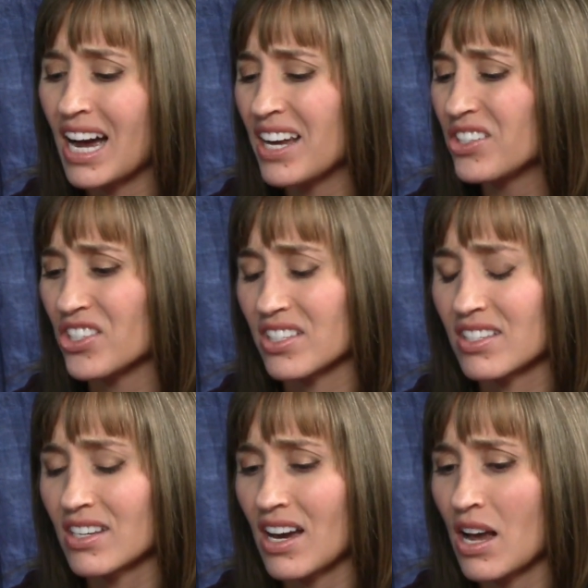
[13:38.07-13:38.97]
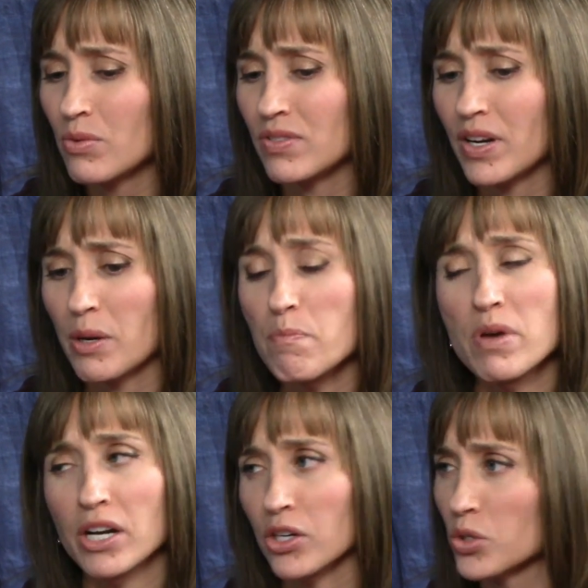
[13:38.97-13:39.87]
I just, I was very
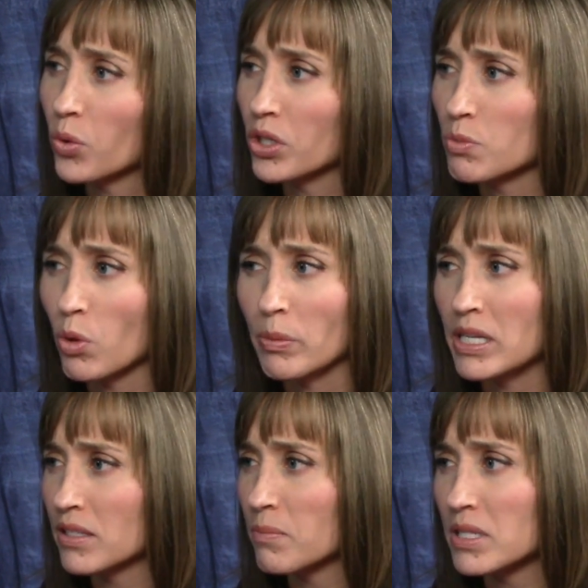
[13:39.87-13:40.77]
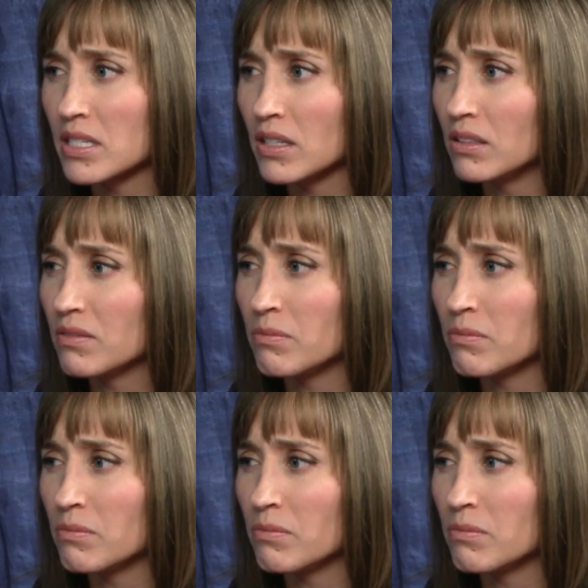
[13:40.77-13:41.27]
bitter towards Mormonism still.